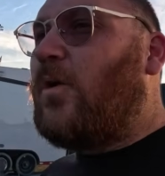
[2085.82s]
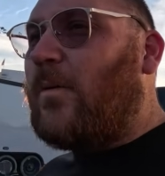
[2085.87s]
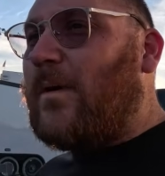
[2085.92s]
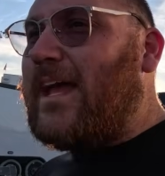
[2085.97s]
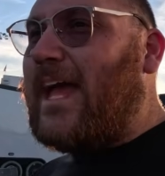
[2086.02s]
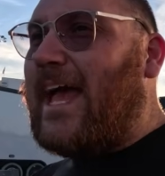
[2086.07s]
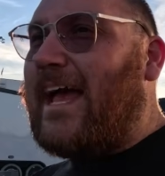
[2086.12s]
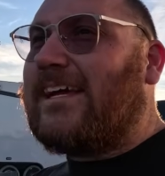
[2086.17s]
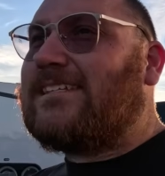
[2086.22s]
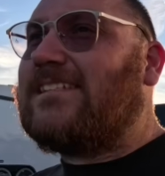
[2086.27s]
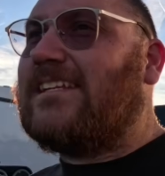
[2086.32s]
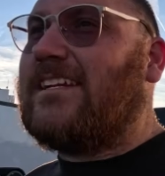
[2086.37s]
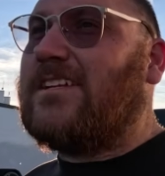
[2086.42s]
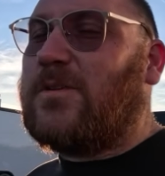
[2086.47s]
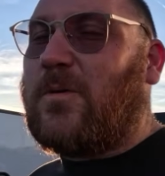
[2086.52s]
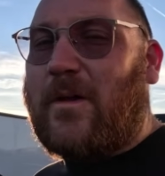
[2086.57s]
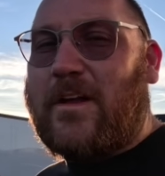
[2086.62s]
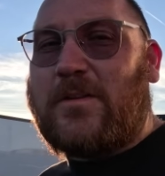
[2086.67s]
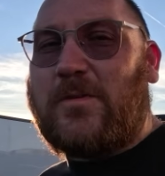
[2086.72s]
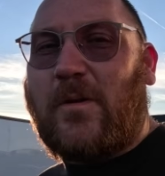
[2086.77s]
We exited
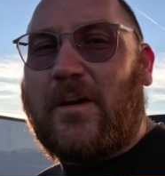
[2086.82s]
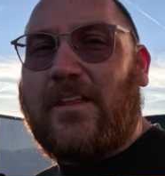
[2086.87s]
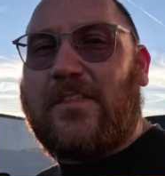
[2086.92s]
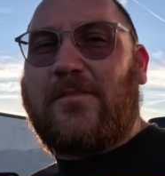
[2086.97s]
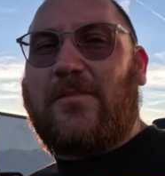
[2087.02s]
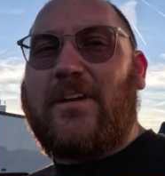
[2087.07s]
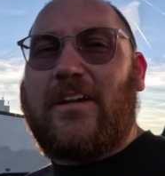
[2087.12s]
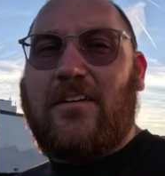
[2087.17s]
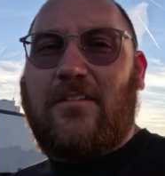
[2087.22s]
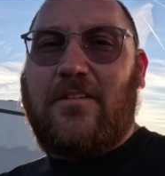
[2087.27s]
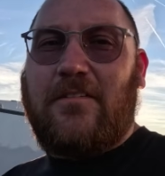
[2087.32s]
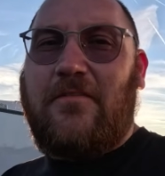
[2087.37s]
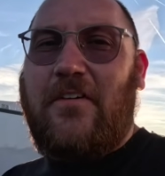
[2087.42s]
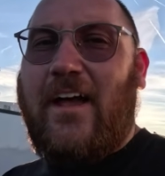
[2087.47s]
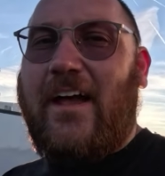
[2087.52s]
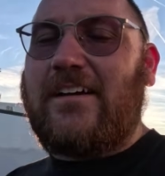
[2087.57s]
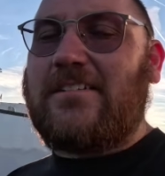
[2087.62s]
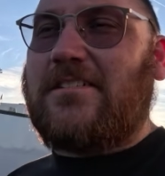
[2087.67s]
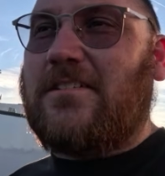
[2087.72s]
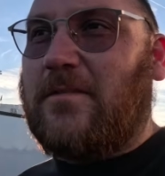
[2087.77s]
2023 going
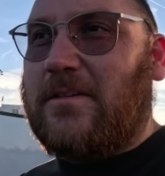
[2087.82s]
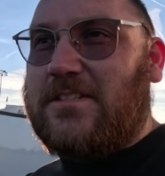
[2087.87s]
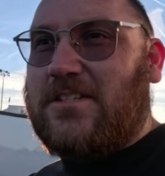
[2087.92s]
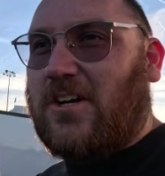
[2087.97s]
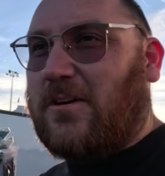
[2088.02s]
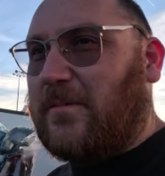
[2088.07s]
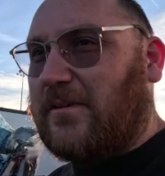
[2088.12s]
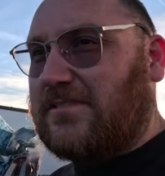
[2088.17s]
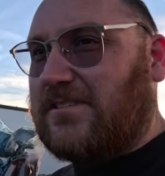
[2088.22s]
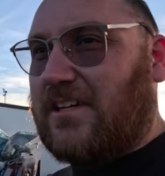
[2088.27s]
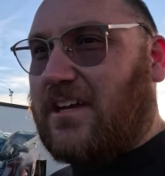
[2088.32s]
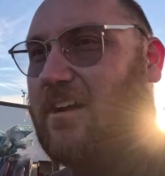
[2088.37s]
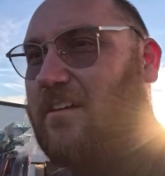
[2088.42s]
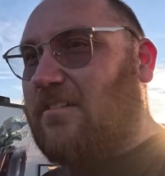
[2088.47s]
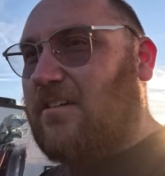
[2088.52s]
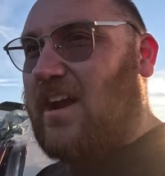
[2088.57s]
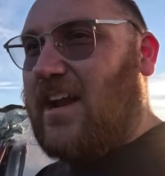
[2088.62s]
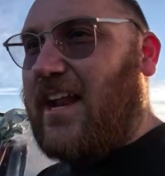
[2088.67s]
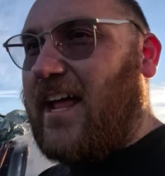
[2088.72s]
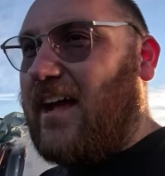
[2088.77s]
faster than what the turbos could
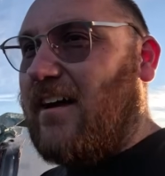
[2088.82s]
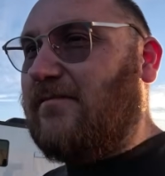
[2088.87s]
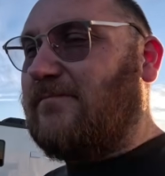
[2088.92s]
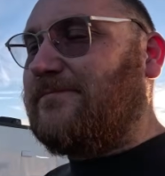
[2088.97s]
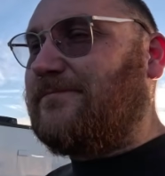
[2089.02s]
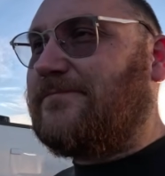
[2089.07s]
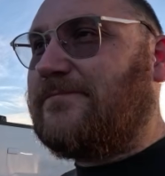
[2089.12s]
go right now.